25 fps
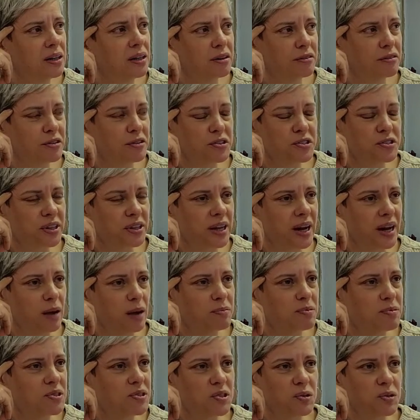The first thing that
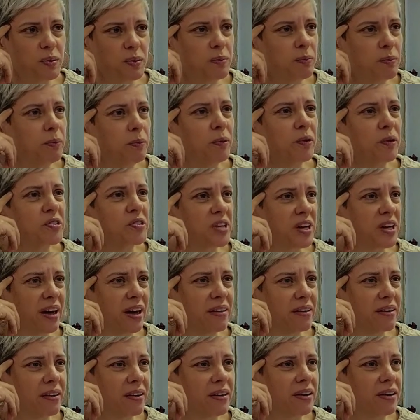happens is people pull
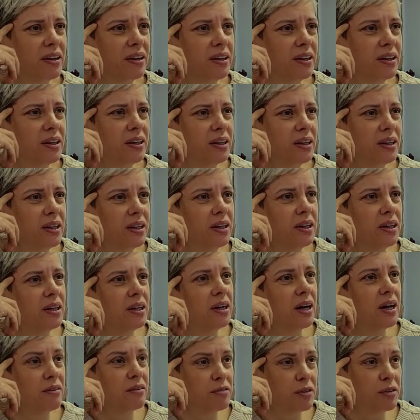together.
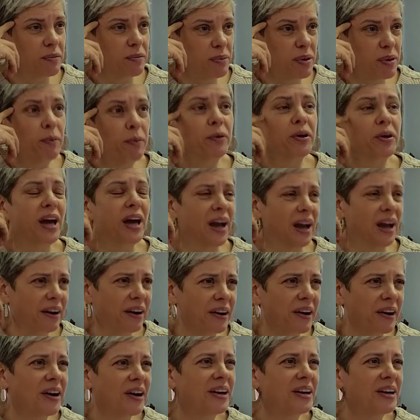People
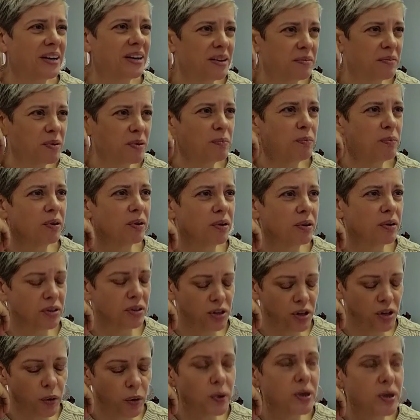care. Yeah. People
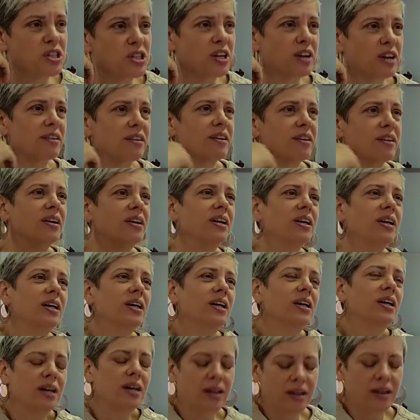know each other.
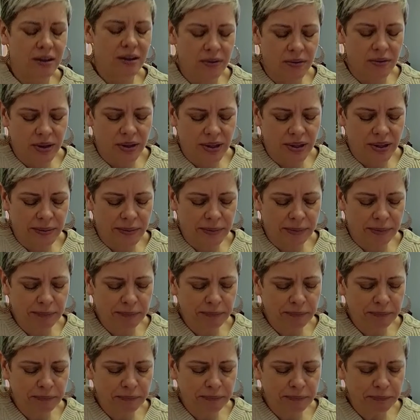
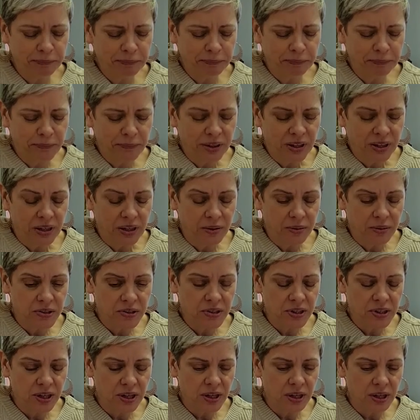I was
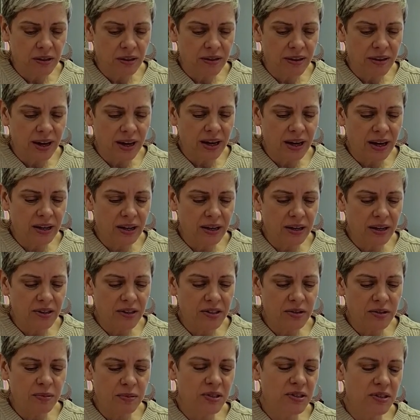saying that
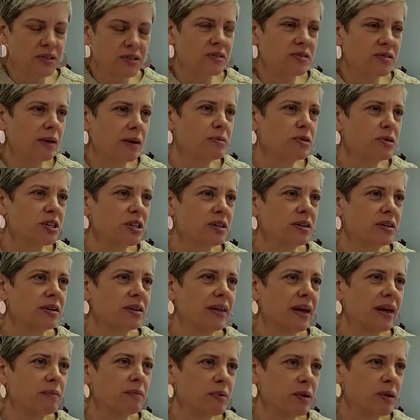it's a misconception
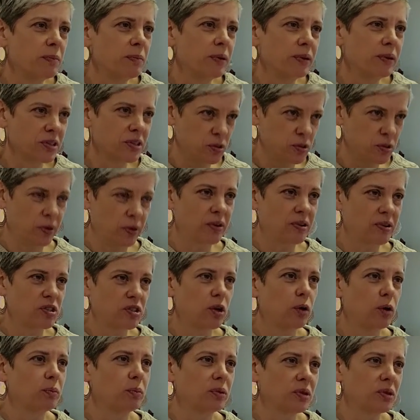that people experience
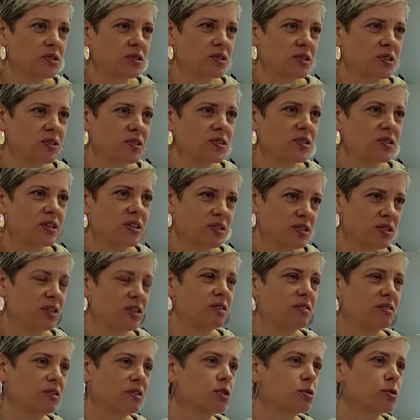homelessness as
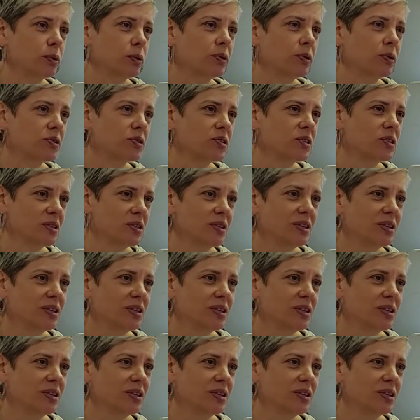individuals.